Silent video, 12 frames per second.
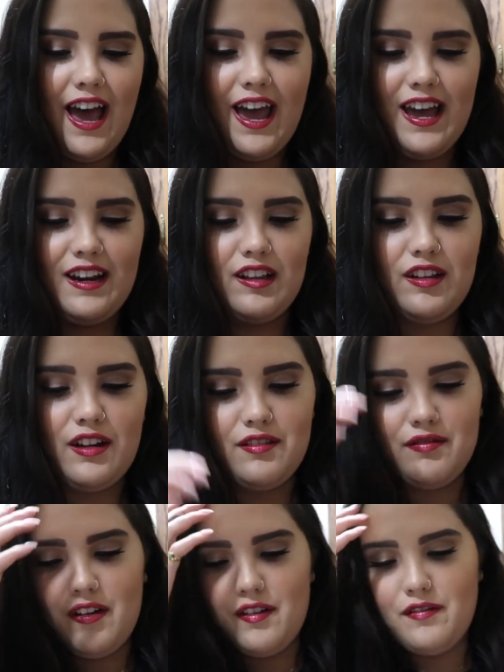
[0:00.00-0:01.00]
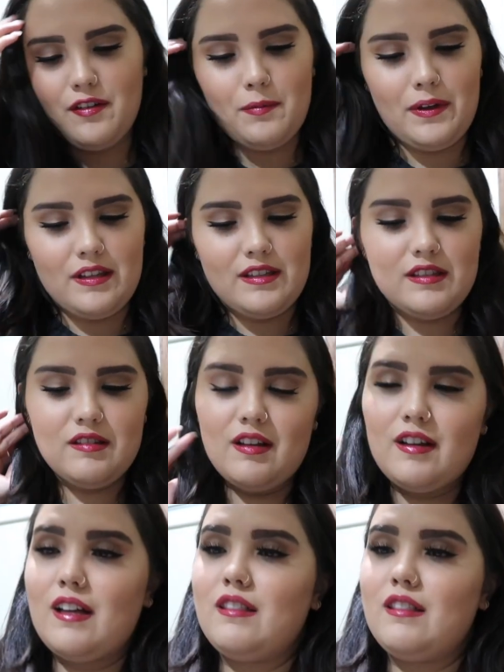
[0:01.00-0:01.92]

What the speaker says: I had a lot of fun filming this look.